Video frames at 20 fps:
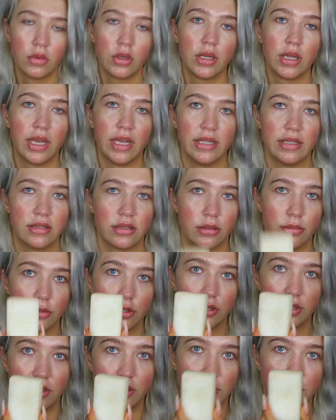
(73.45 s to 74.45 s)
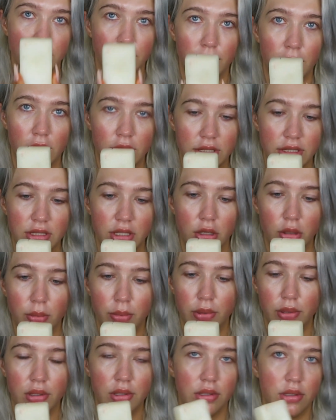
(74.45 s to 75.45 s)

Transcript: Okay, so I'm just using bar soap.